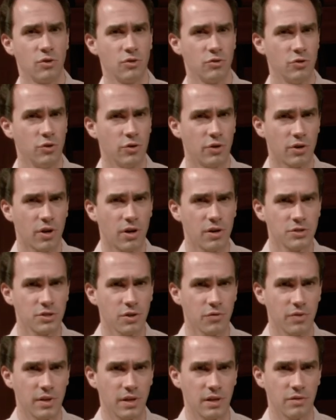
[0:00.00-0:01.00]
You could also
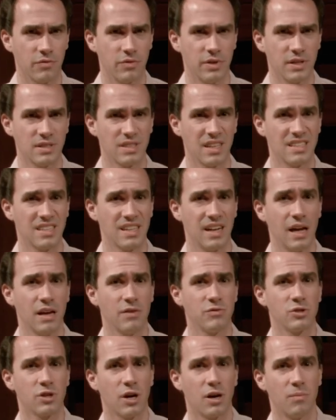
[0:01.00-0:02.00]
think of this as an
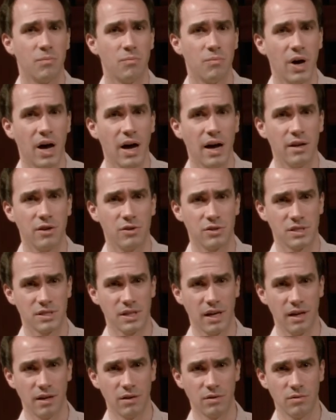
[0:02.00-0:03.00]
F sharp minor
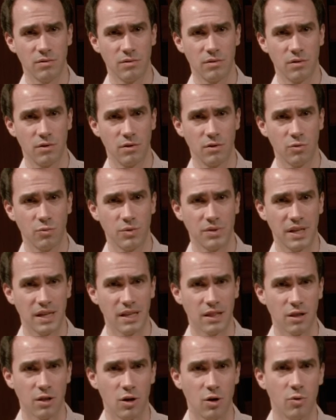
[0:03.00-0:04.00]
scale with a
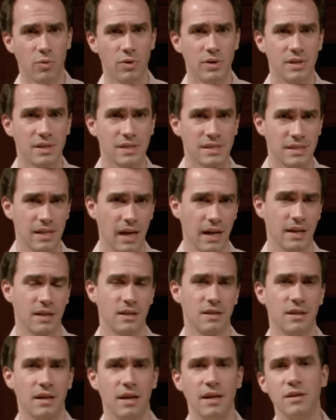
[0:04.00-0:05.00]
lowered
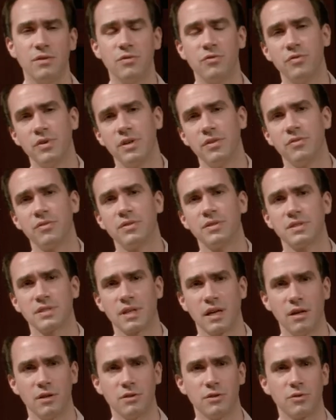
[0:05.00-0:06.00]
2nd and 5th
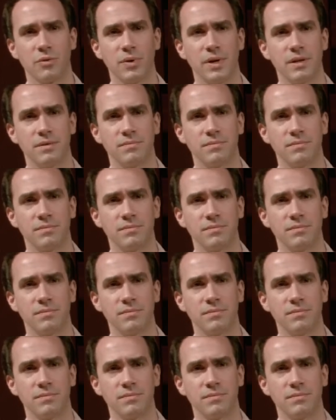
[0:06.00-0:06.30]
scale degree.